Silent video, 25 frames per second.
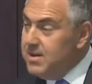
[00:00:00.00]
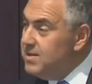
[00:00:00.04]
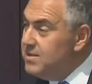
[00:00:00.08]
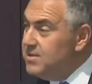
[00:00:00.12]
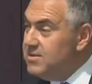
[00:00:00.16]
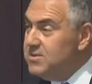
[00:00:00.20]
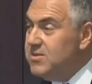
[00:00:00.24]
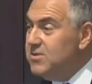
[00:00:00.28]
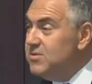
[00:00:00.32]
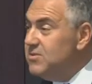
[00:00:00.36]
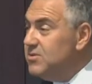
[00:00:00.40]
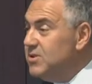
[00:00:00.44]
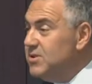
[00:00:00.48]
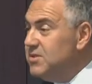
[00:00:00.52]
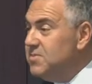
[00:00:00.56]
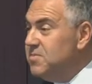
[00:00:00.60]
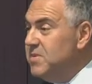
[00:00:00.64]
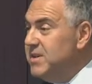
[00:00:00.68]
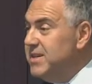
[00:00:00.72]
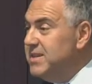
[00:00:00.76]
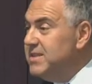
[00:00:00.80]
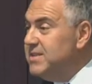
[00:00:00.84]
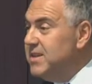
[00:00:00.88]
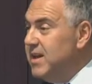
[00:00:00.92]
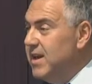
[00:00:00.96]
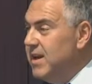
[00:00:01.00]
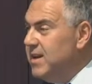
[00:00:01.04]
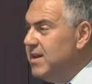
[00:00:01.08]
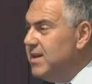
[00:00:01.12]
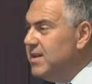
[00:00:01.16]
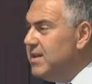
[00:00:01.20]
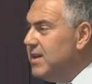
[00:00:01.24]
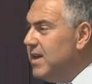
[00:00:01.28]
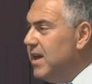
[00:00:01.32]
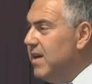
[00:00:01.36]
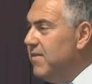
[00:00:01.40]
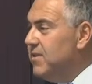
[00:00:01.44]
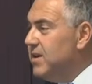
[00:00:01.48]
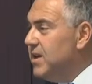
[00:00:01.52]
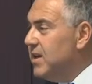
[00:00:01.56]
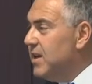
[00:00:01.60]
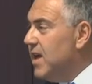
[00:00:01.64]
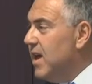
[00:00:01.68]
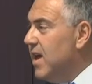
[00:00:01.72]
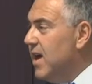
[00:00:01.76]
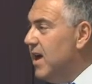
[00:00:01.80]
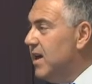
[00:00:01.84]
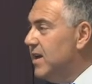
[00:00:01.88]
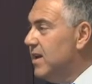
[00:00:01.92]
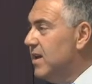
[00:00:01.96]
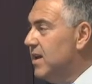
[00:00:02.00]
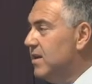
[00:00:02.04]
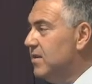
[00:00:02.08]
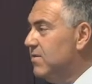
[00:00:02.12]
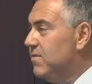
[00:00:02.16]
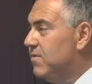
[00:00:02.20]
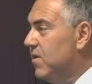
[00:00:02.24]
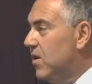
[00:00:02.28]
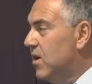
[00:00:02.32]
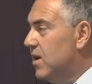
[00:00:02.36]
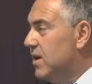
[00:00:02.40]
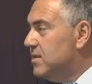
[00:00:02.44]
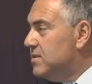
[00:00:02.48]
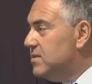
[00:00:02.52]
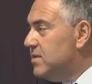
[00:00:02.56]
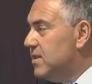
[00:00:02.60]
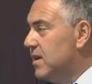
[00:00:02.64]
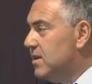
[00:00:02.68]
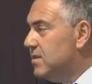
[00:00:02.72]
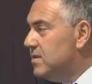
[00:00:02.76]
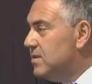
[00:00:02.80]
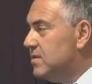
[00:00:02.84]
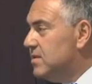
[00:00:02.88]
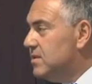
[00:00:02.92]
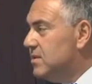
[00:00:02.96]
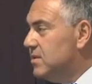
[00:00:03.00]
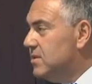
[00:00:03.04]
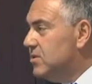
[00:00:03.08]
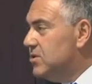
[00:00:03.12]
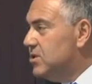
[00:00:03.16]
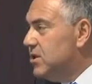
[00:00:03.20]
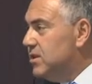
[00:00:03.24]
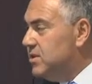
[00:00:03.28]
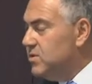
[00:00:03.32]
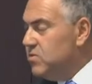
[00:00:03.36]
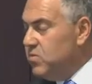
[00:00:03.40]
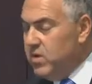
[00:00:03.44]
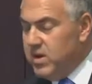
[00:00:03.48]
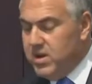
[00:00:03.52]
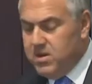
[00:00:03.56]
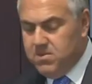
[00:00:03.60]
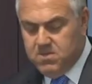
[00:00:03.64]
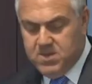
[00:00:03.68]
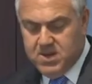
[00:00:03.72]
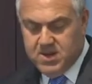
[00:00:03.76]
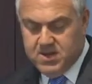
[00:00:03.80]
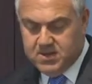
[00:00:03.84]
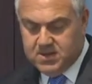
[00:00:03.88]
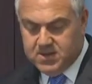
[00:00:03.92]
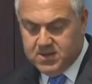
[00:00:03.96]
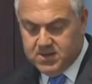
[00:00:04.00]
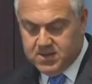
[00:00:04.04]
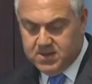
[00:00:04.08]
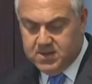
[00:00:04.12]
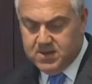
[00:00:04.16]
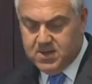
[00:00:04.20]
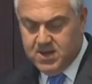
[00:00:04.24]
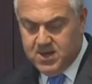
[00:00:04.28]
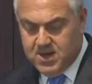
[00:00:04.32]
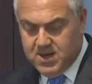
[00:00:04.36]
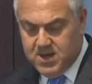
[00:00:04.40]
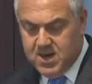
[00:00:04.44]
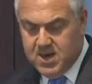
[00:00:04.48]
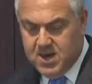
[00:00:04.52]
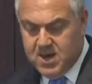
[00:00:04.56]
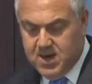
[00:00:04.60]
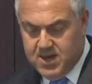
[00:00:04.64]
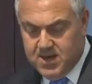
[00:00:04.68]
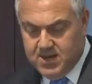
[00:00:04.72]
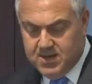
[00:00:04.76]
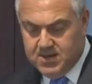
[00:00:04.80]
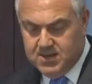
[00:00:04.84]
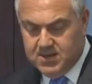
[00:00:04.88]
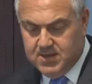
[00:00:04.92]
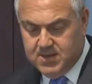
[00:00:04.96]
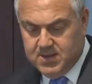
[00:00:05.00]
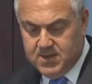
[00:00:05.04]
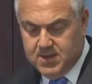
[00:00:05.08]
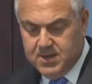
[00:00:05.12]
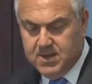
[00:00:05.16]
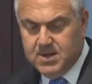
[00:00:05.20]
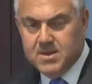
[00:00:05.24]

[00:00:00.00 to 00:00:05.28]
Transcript: It's not just me saying it, Governor Carney advised that to the G20 ministers in Cairns.